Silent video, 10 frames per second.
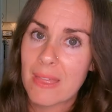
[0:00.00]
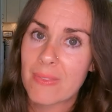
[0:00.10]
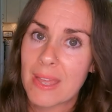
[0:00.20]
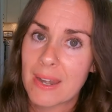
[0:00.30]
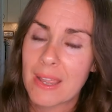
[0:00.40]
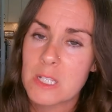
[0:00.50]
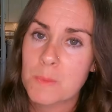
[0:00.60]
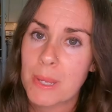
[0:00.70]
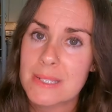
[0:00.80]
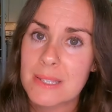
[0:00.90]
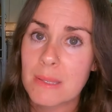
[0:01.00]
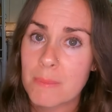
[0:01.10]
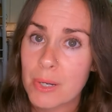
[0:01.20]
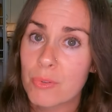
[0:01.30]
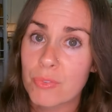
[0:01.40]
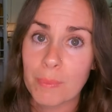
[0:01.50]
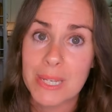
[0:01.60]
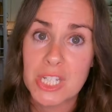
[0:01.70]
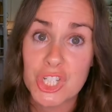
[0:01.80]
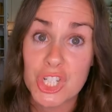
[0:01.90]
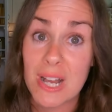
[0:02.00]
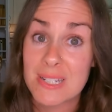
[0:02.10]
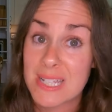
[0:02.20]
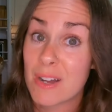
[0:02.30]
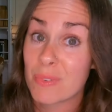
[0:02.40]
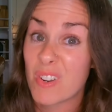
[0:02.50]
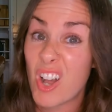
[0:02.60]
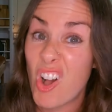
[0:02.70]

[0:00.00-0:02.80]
and then a space in the middle for me to jot down